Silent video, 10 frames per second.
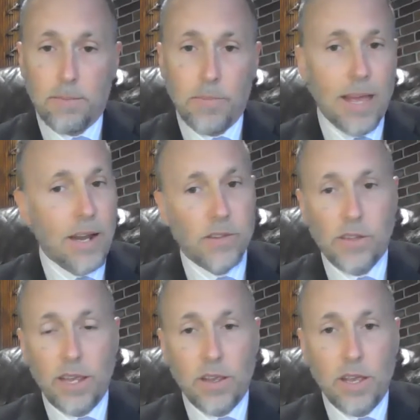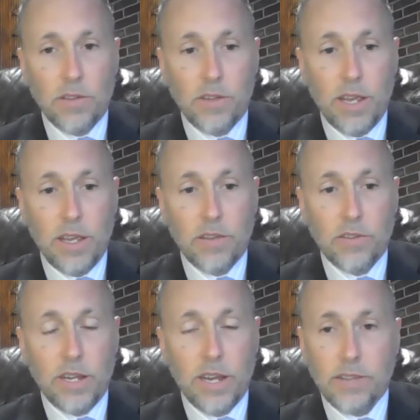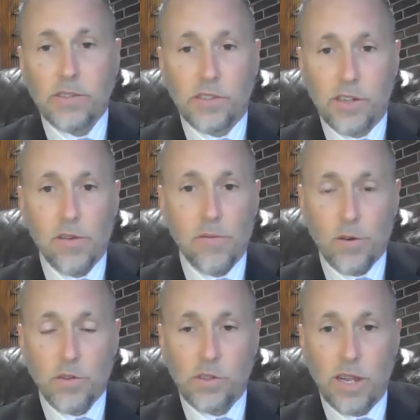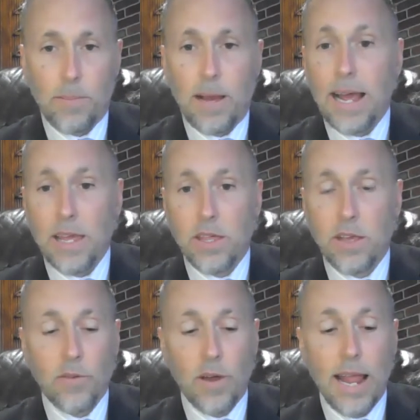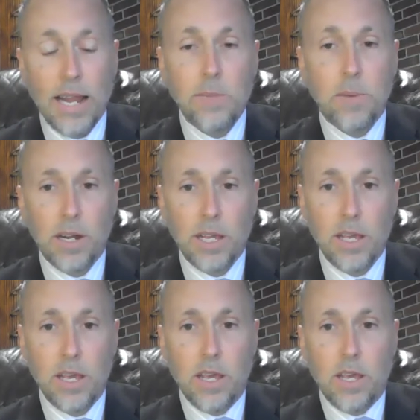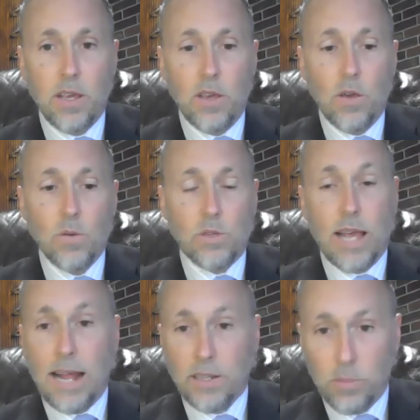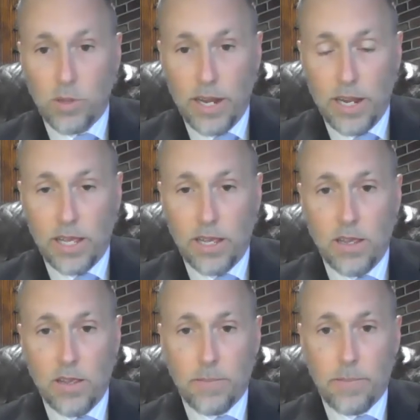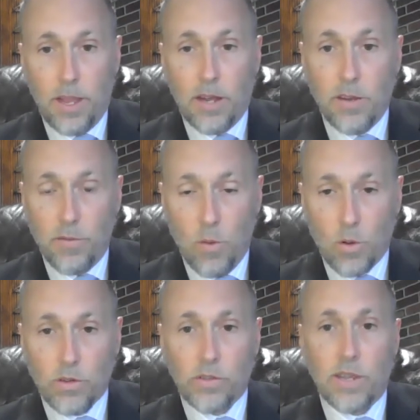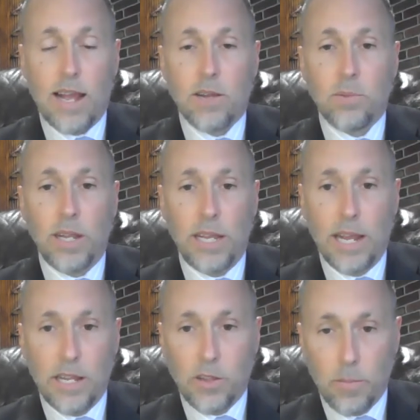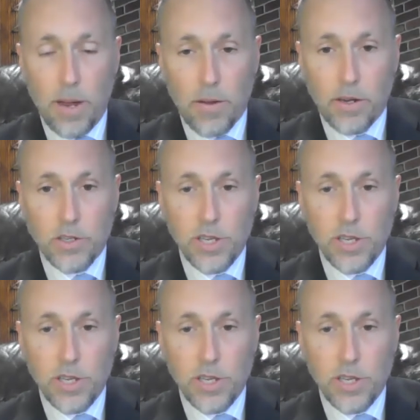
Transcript: that is a necessary first step, I think, for anybody who's contemplating a divorce, contemplating ending their marriage,